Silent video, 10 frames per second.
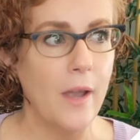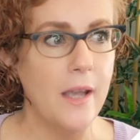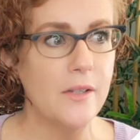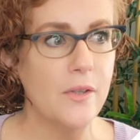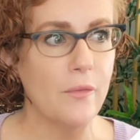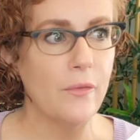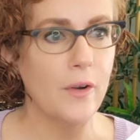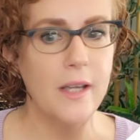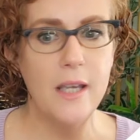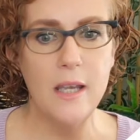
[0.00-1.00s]
Okay, so
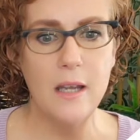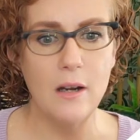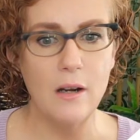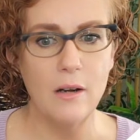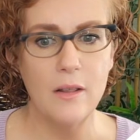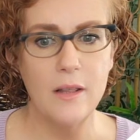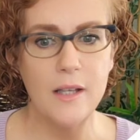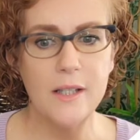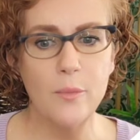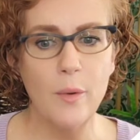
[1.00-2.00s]
for here,
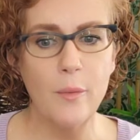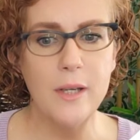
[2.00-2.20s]
this is where